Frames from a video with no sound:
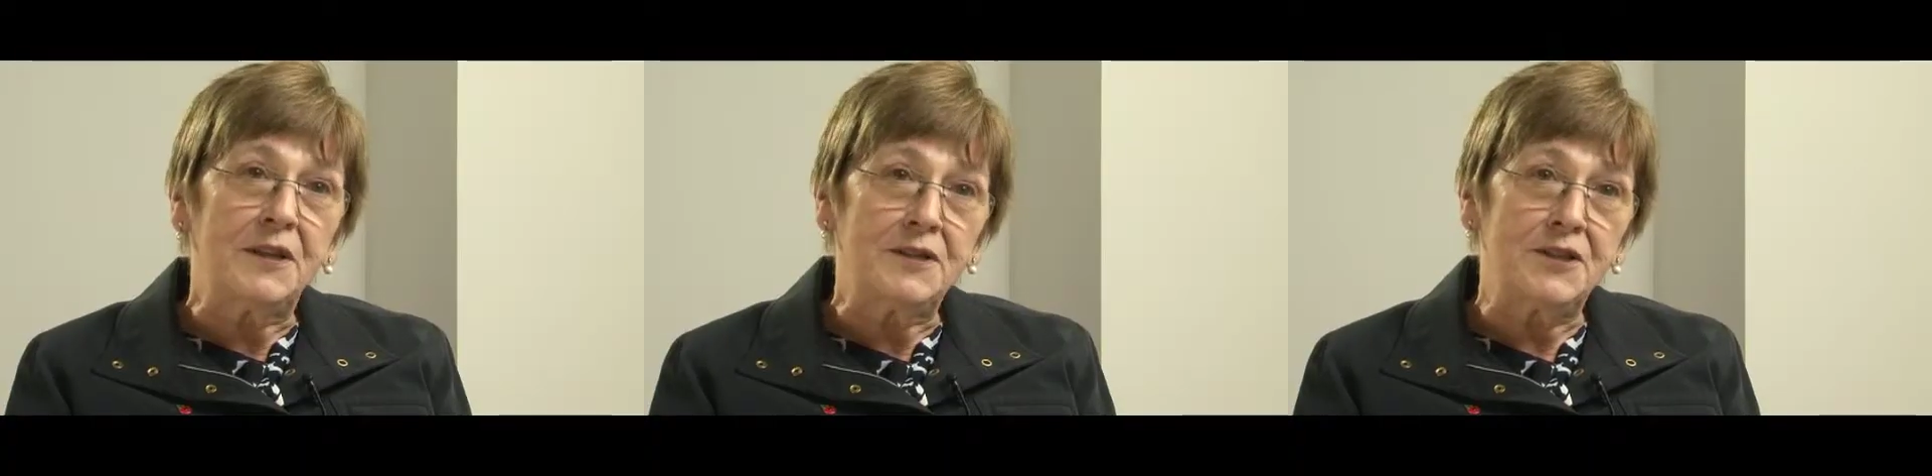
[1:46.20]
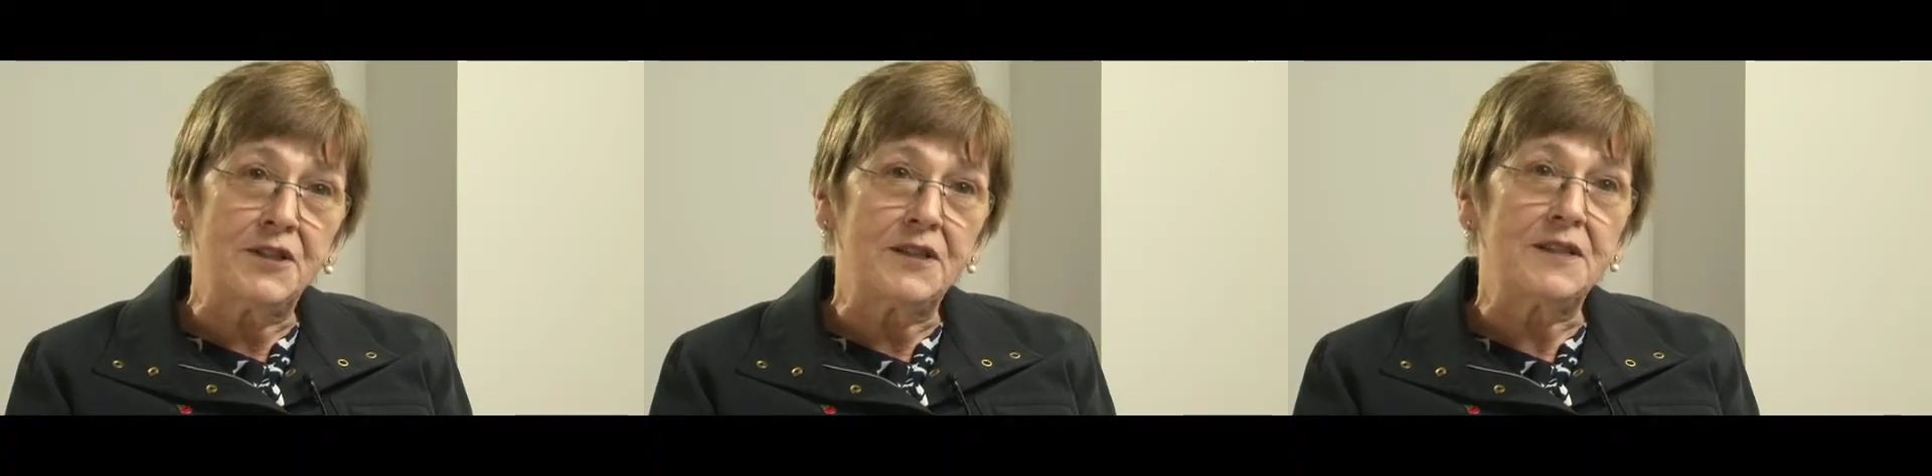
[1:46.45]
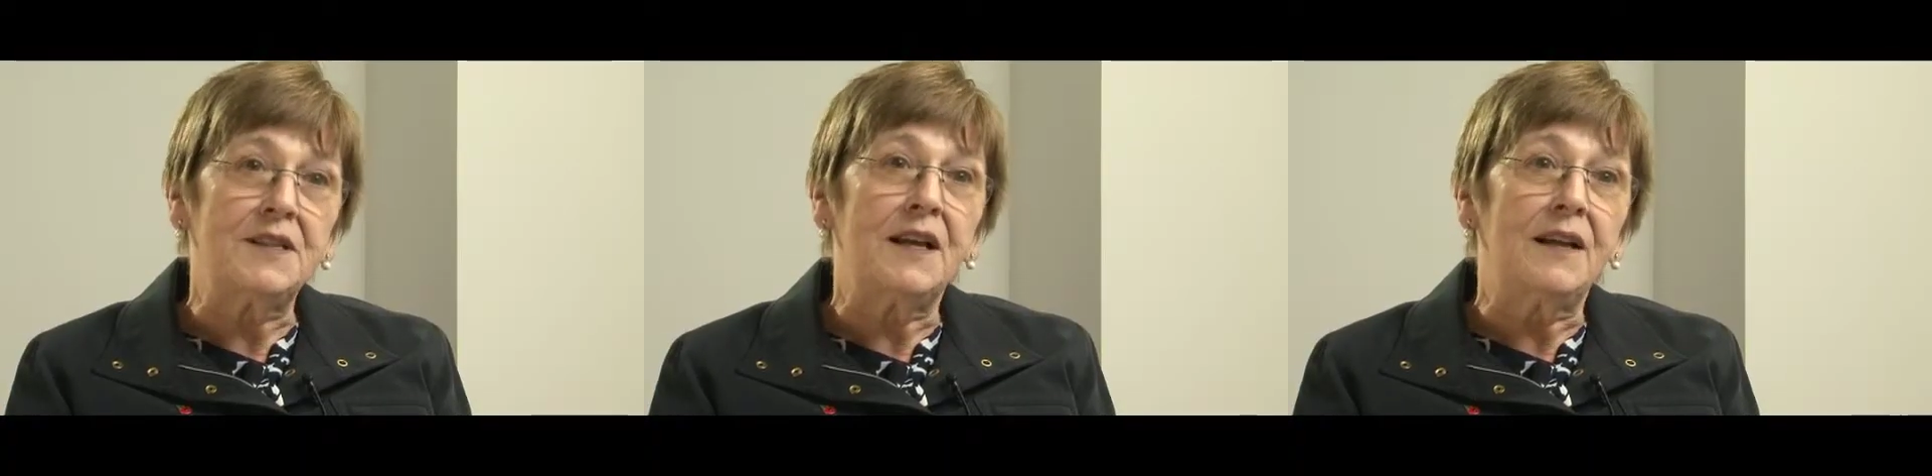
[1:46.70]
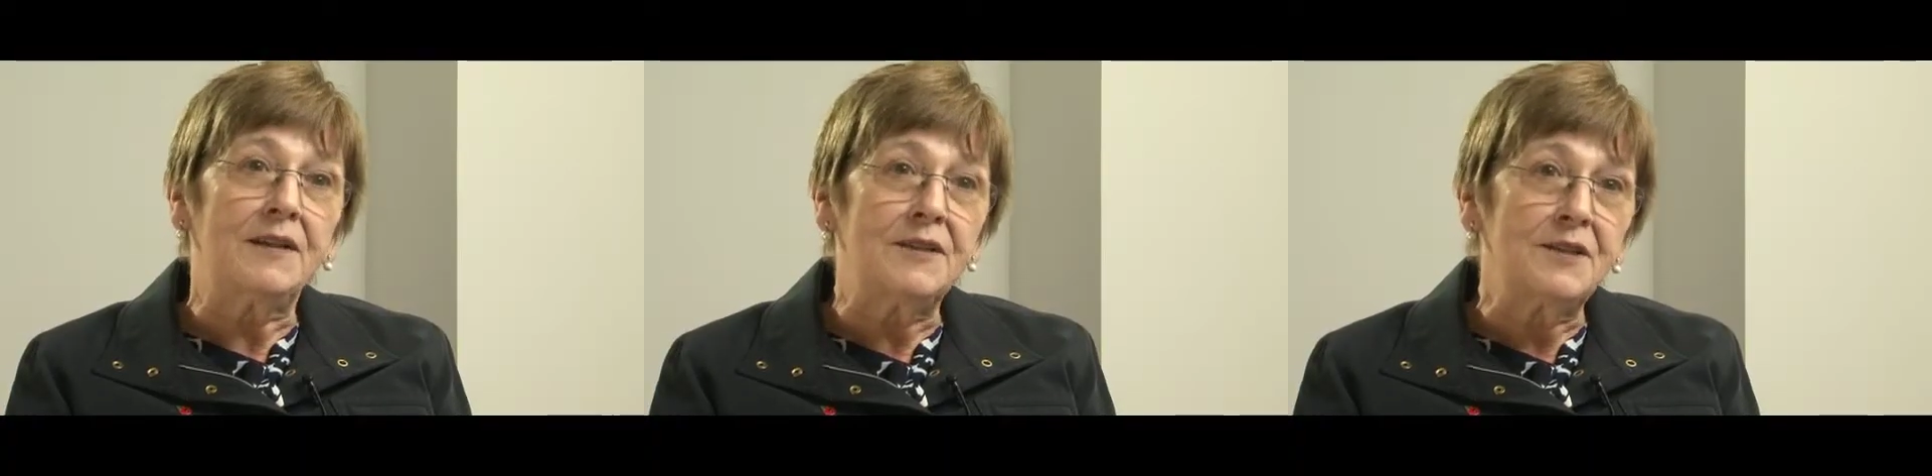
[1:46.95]
budgets
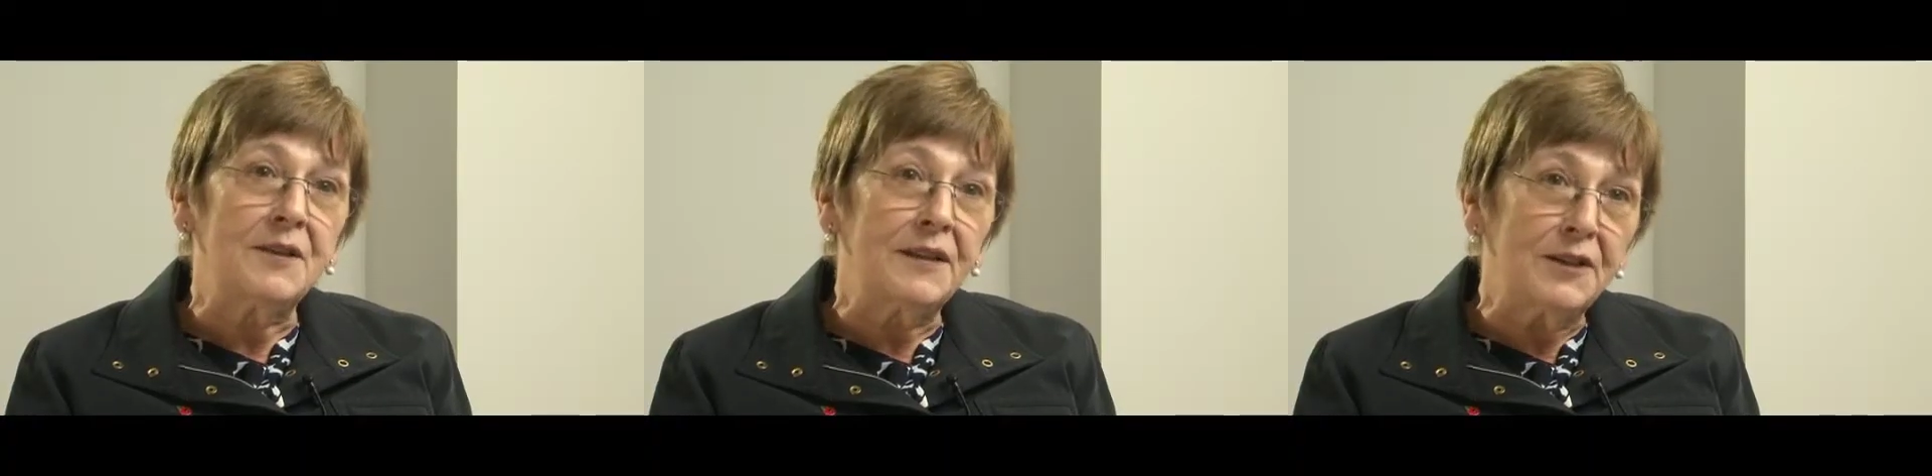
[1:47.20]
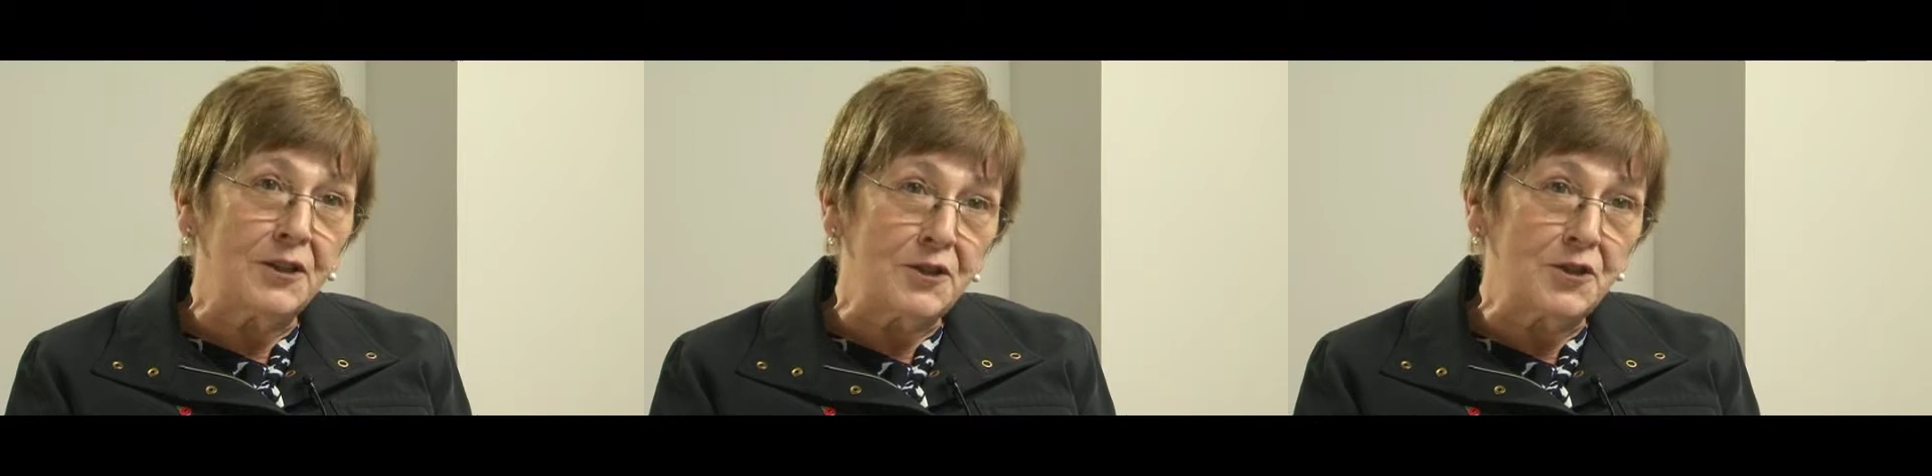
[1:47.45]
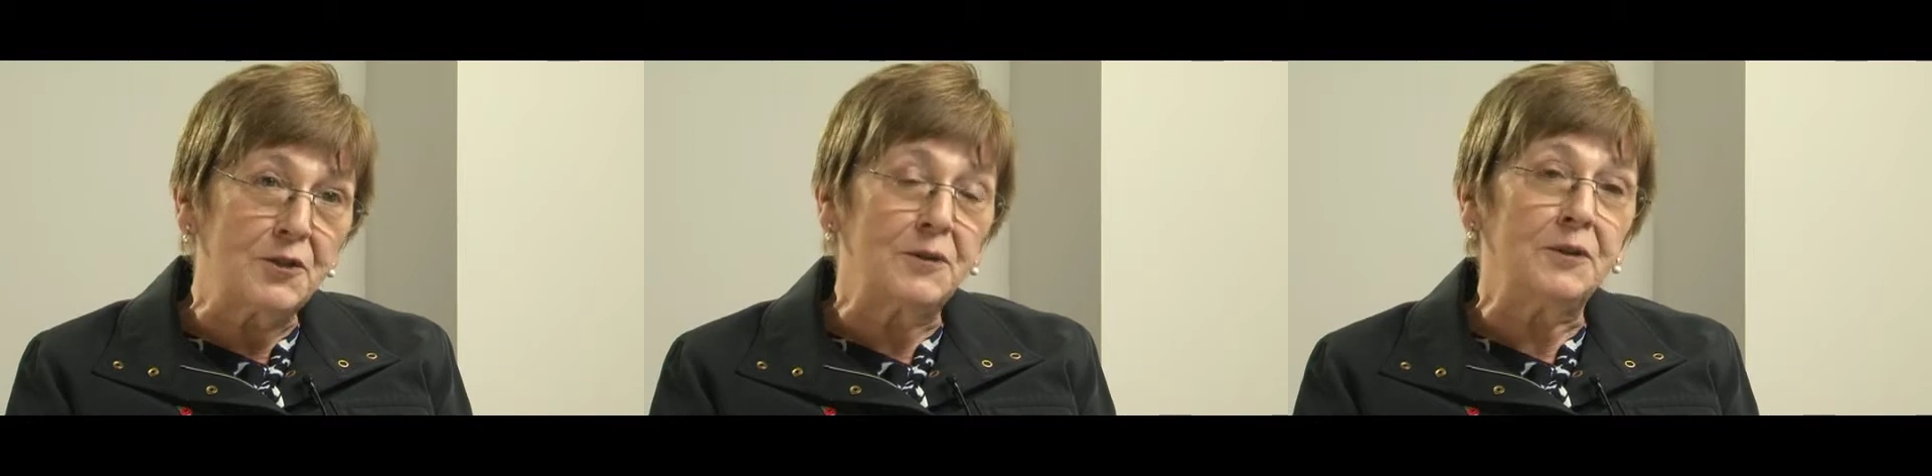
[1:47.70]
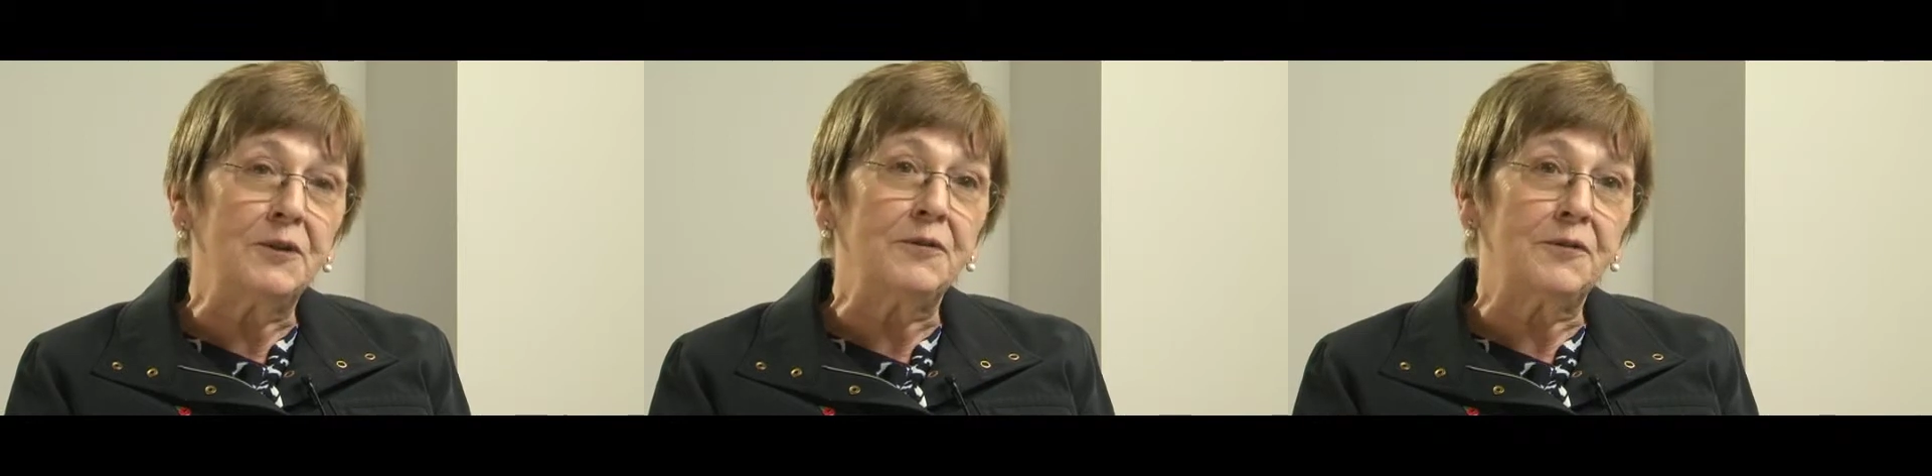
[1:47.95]
and
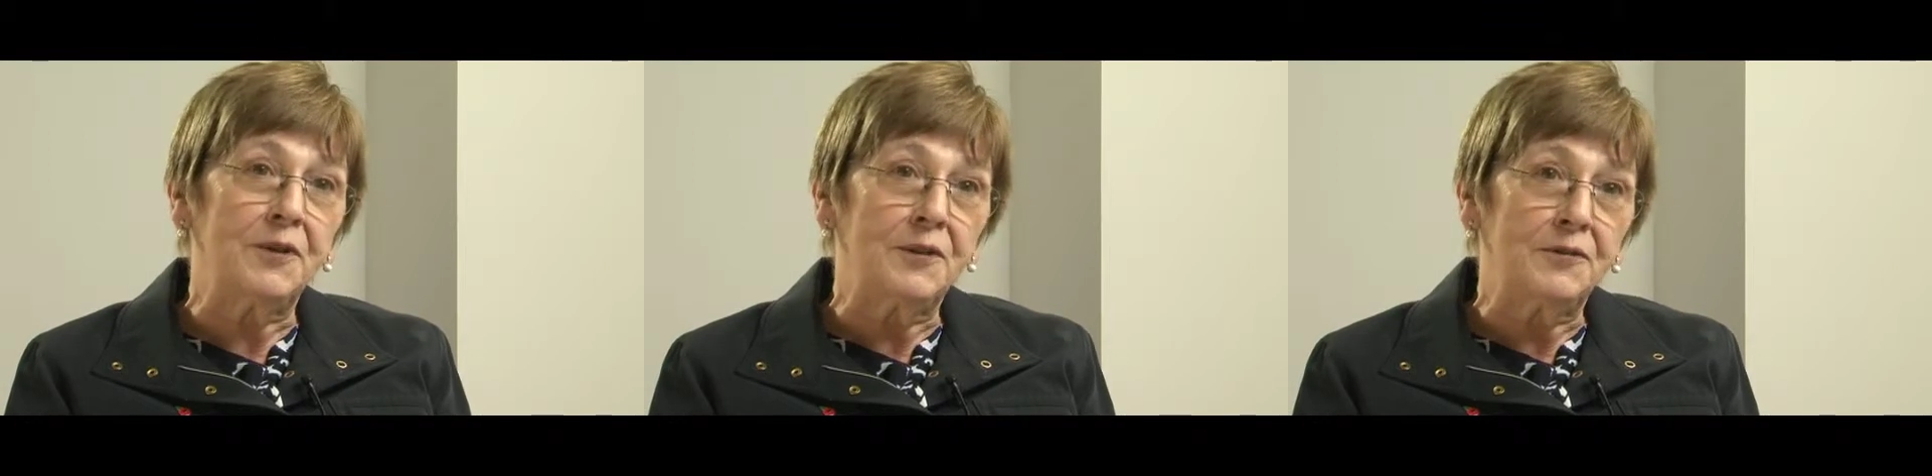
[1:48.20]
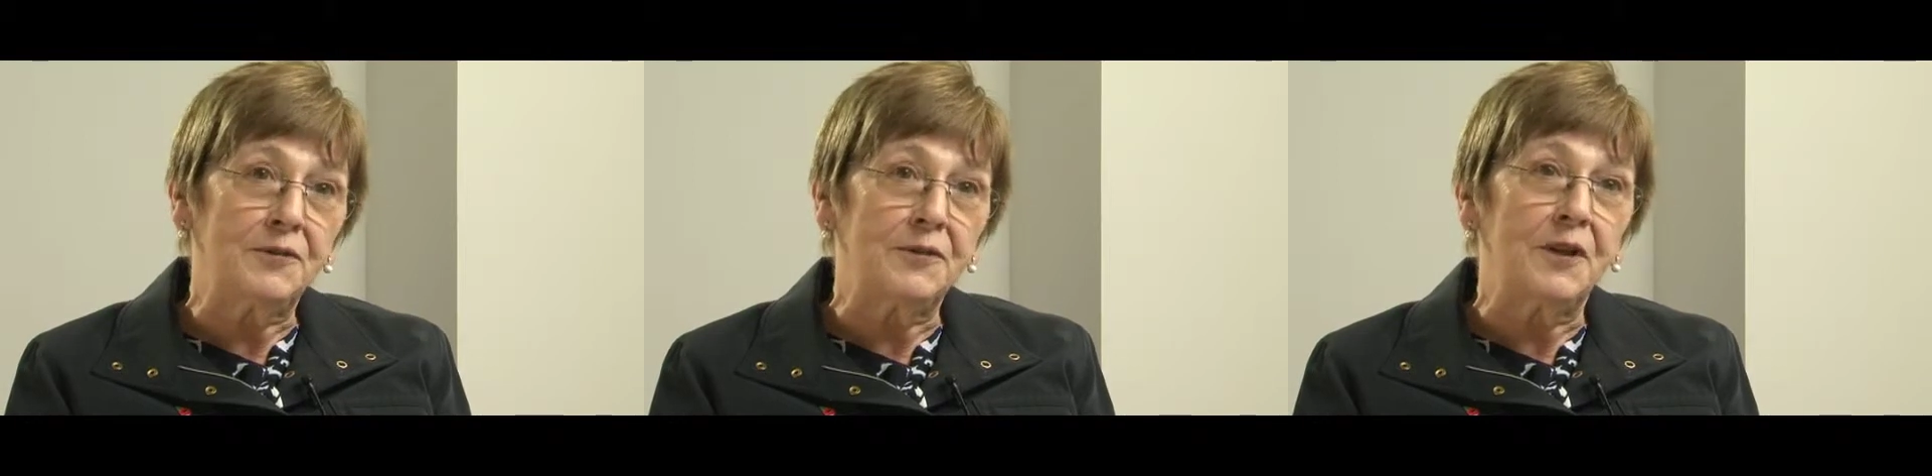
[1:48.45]
control of, of,